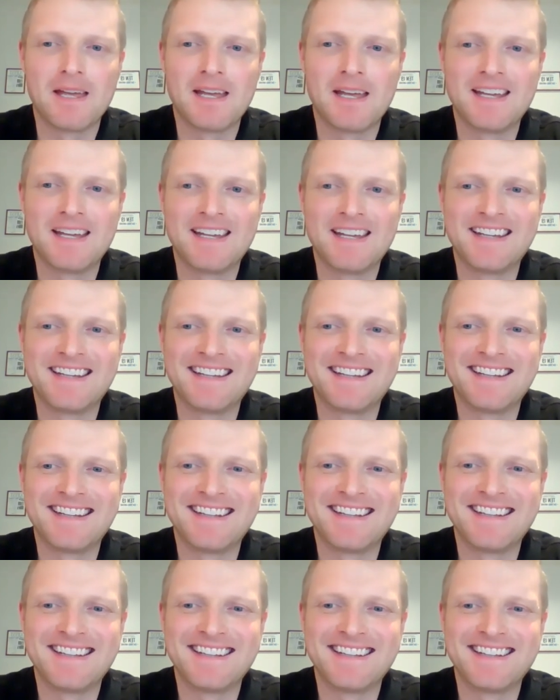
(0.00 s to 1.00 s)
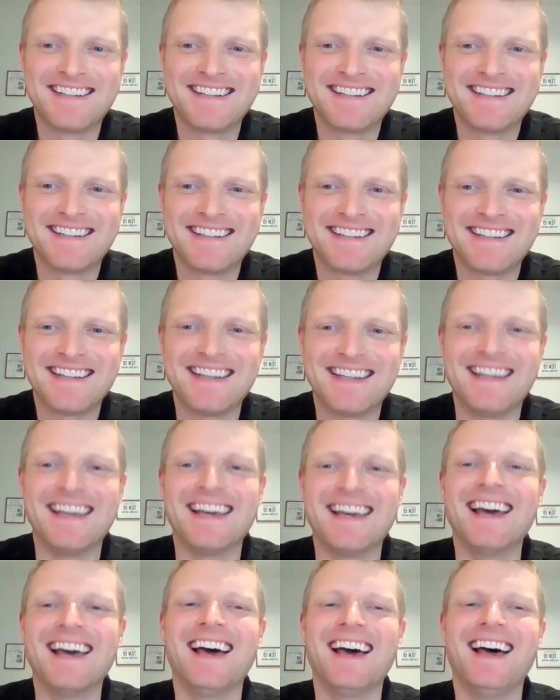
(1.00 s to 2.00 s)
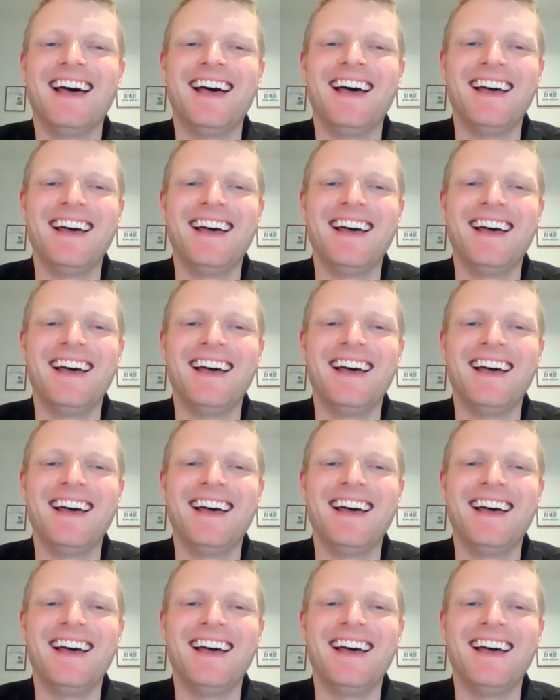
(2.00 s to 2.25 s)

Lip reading: This person isn't speaking.